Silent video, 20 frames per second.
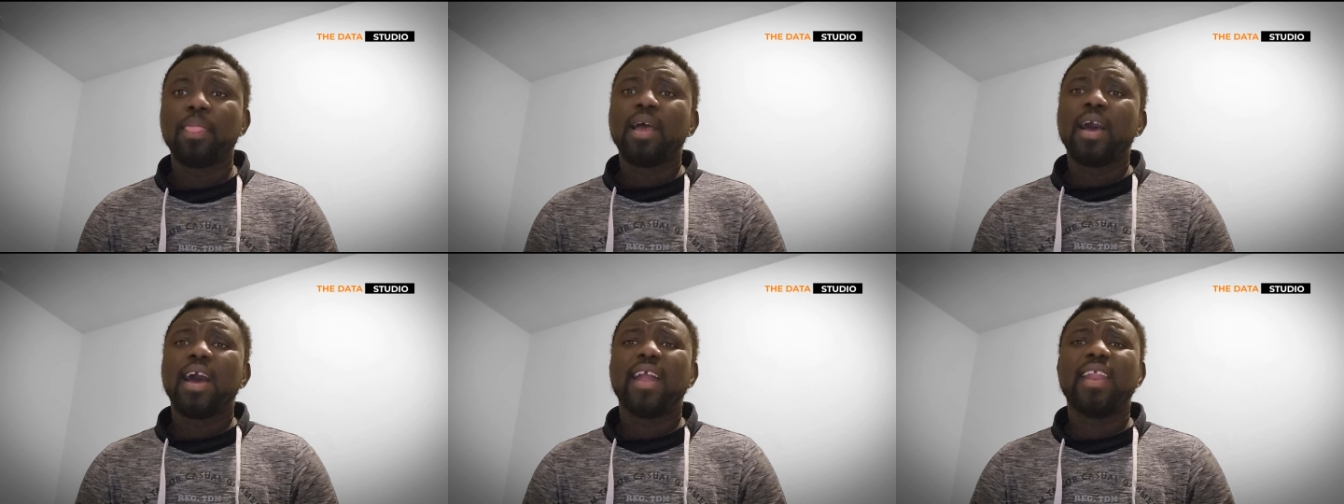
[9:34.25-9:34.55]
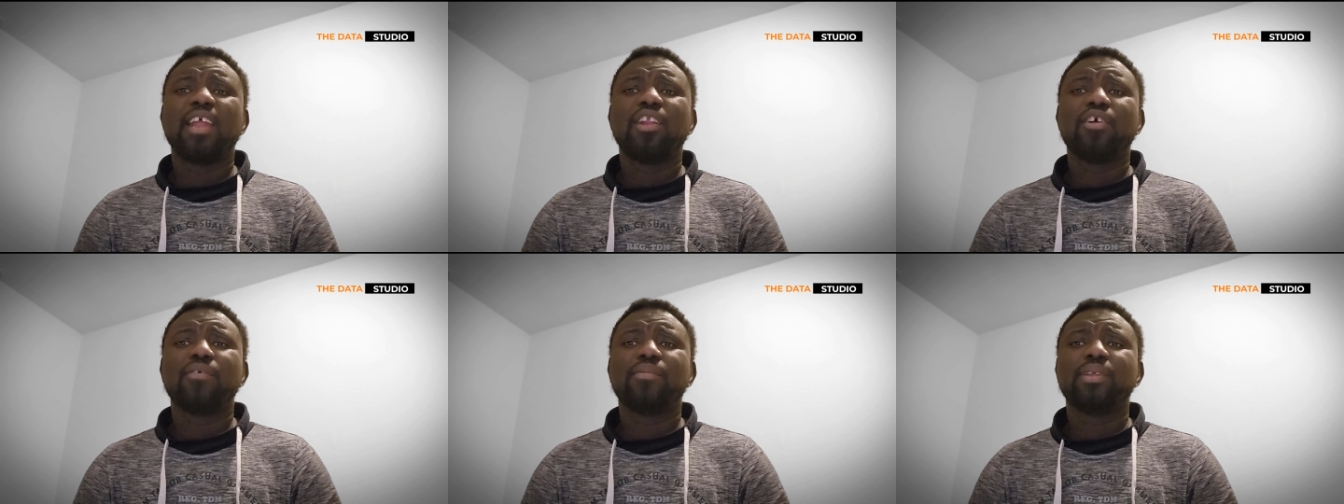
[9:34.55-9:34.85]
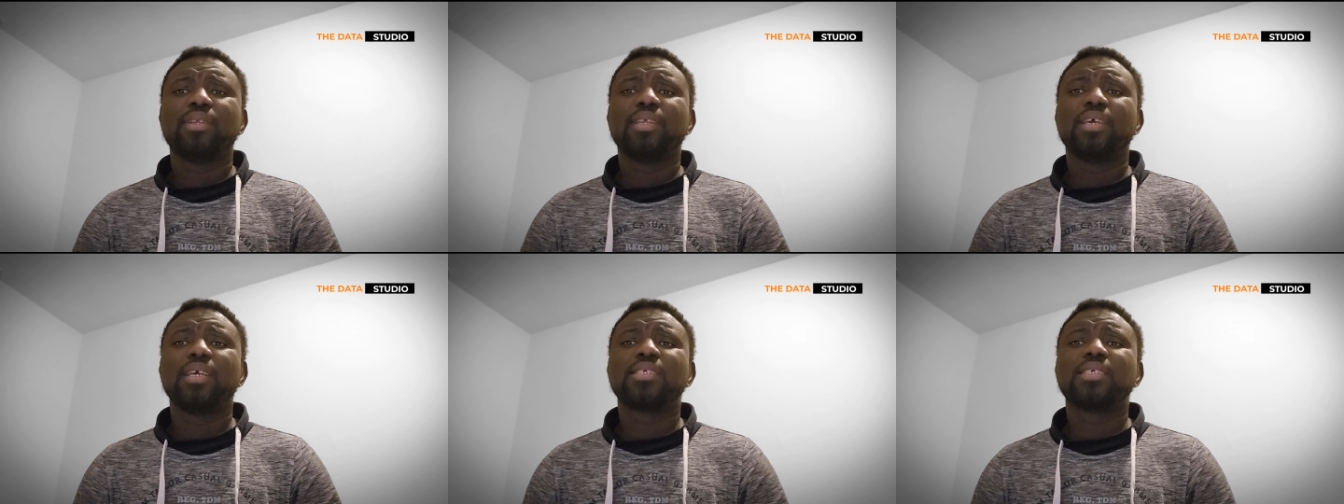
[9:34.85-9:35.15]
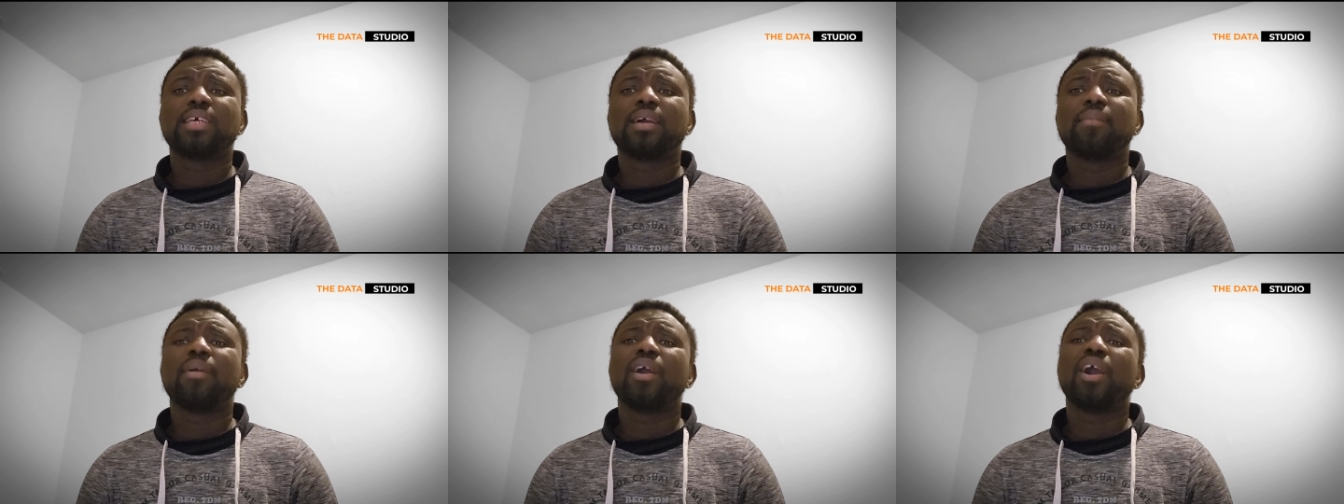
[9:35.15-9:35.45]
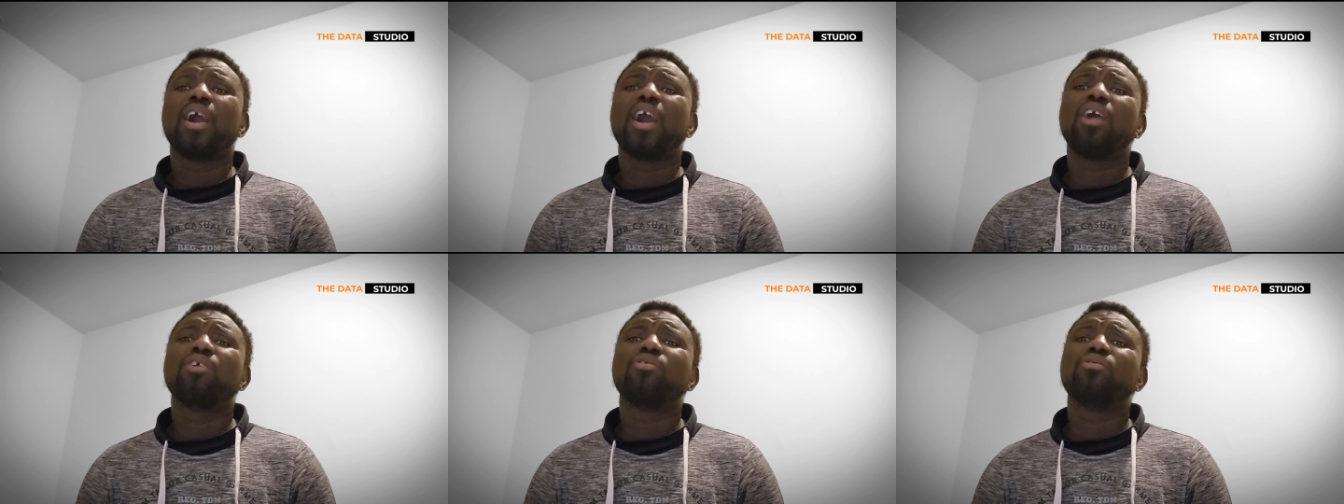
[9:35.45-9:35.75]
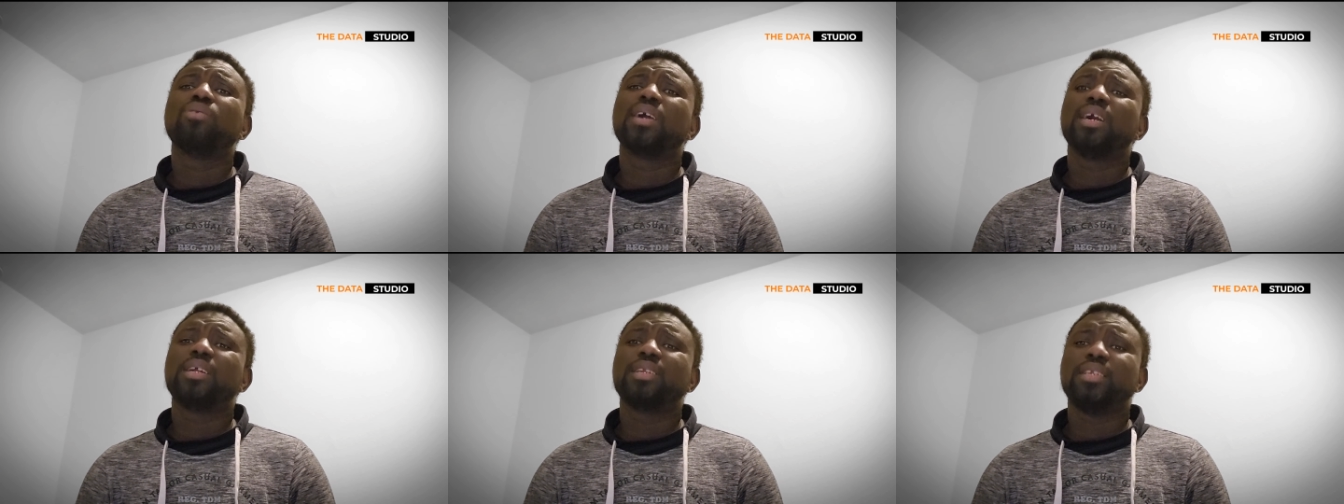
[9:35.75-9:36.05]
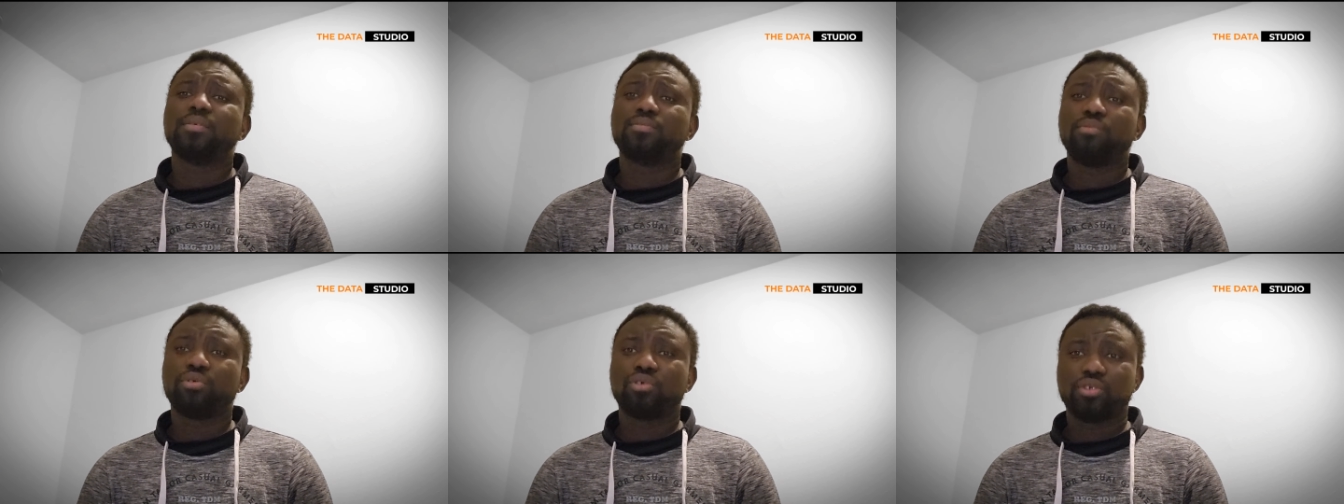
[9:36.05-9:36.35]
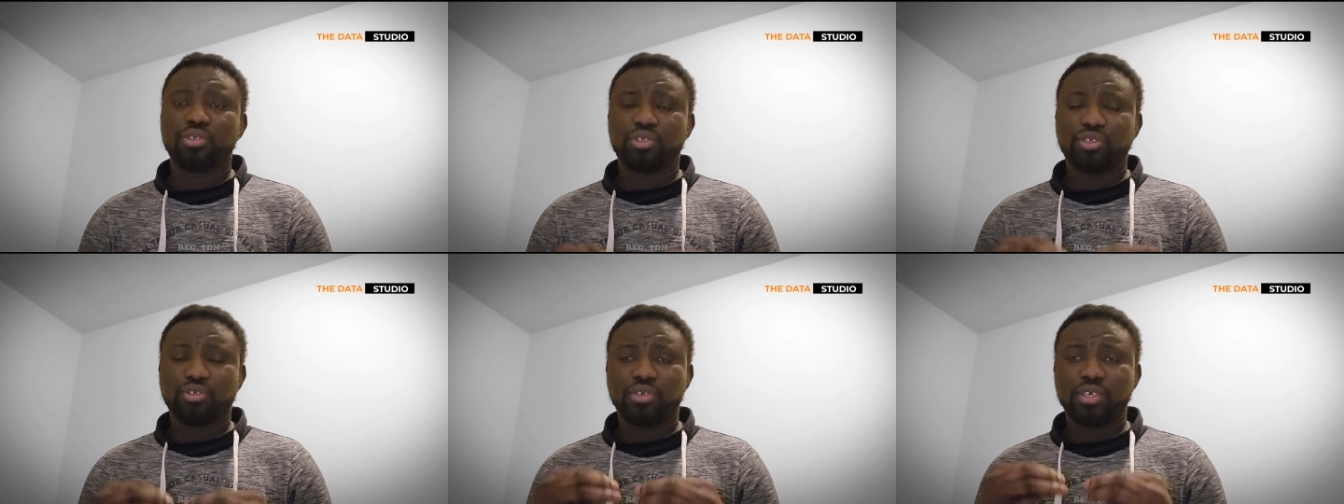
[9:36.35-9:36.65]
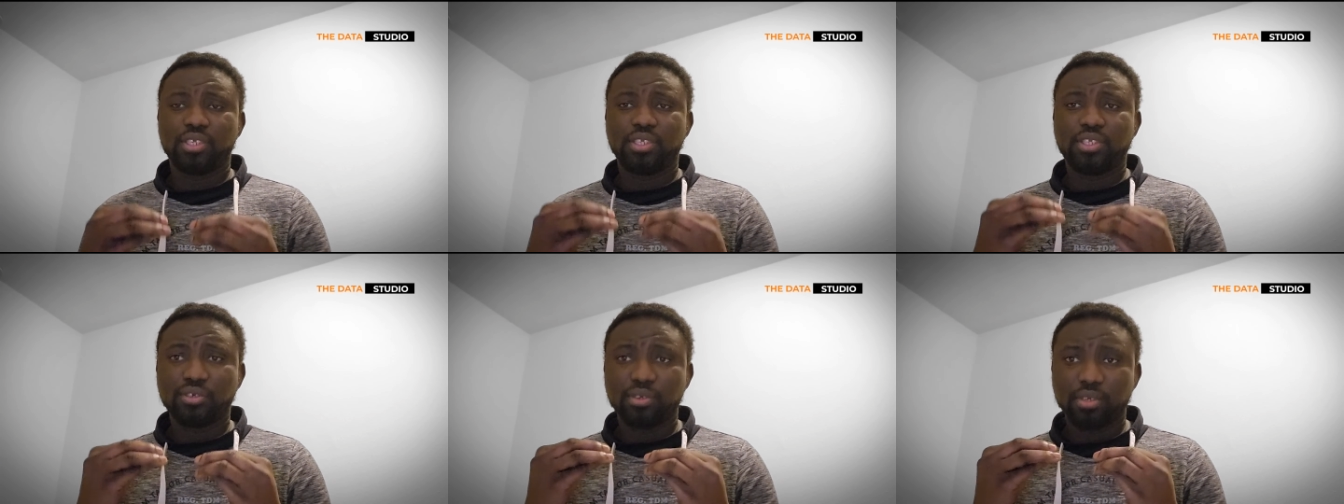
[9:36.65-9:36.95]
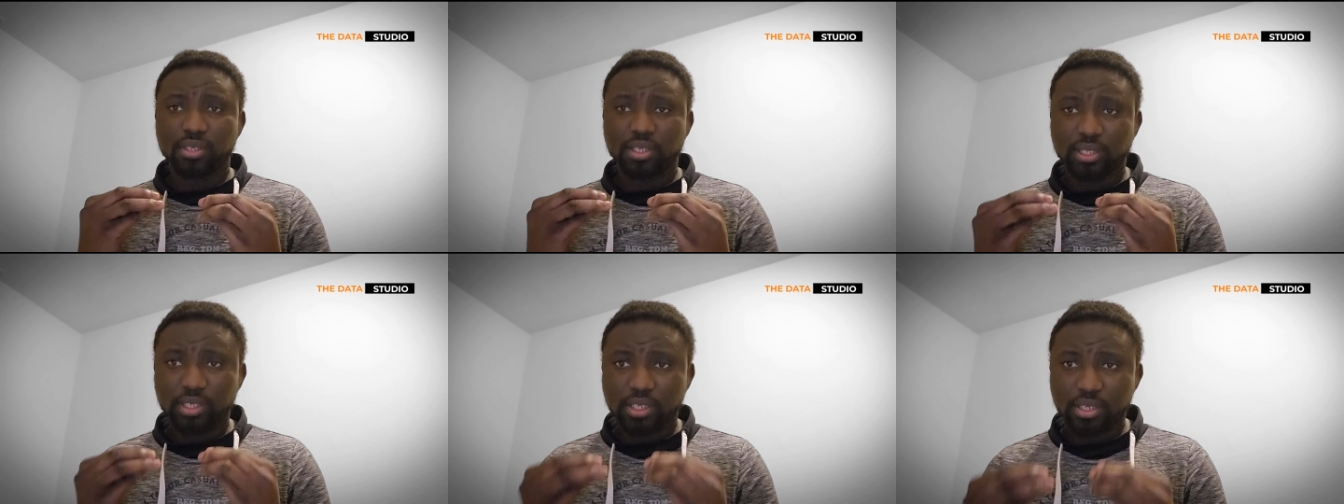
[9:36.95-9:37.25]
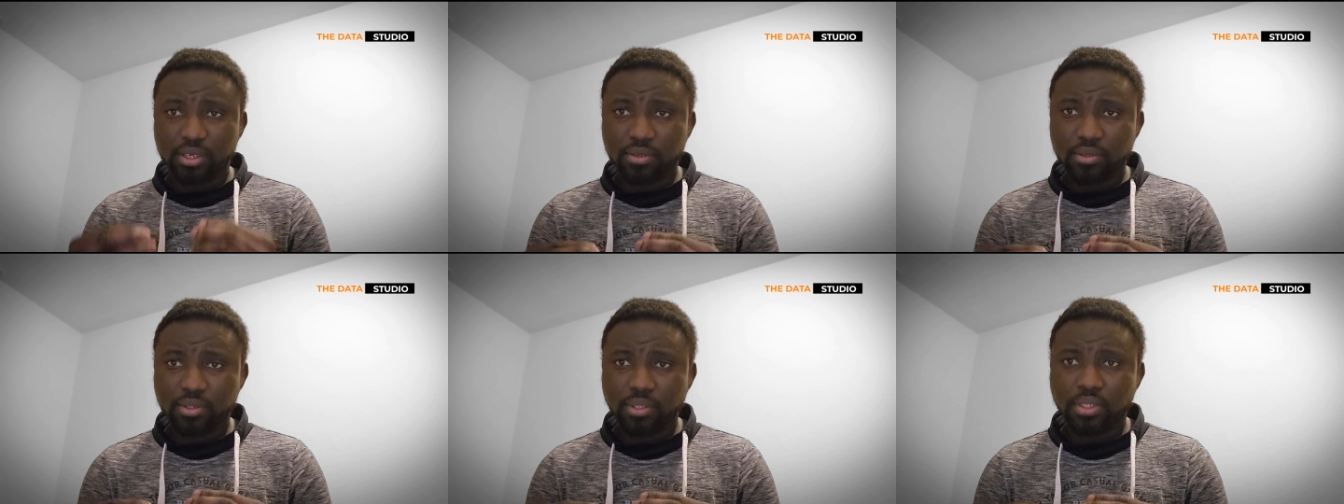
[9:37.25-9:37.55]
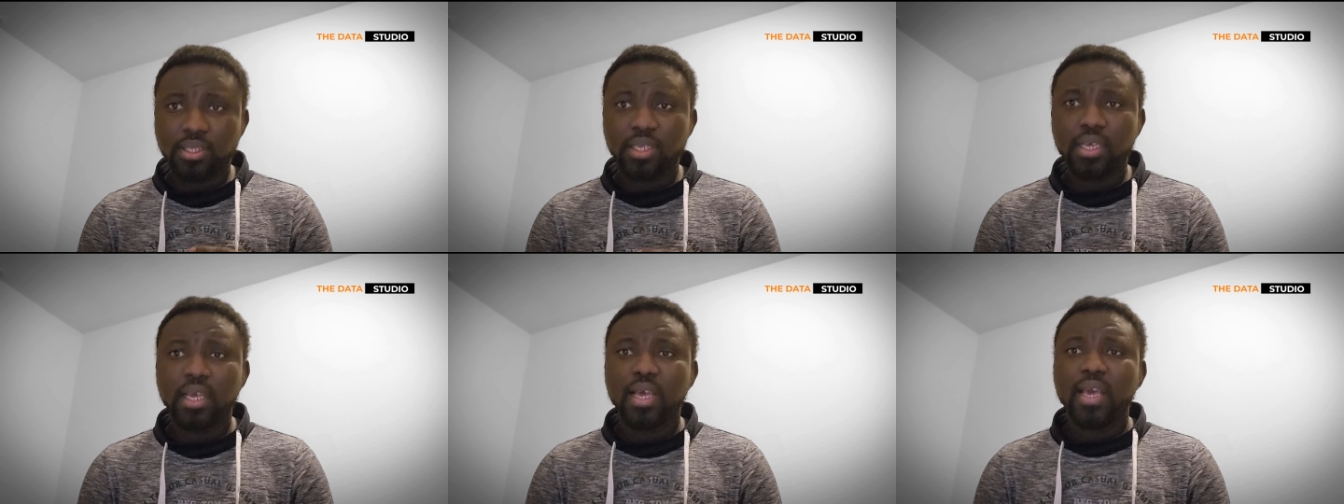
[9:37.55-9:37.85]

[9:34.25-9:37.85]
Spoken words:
At the end of the day, it's about how you can demonstrate your skills,